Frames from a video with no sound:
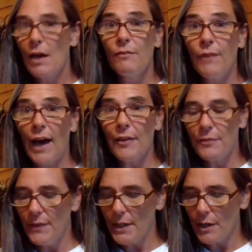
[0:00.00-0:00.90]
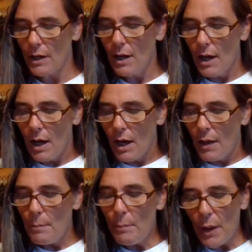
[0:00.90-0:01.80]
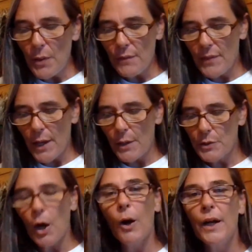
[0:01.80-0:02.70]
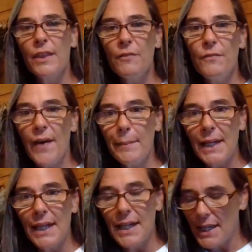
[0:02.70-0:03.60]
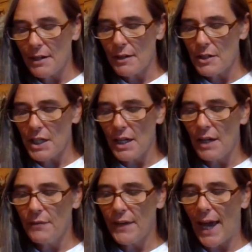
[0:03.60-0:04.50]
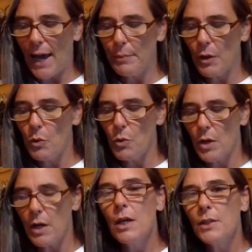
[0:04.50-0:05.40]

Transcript: father figure both of those are in the feminine energy of Capricorn.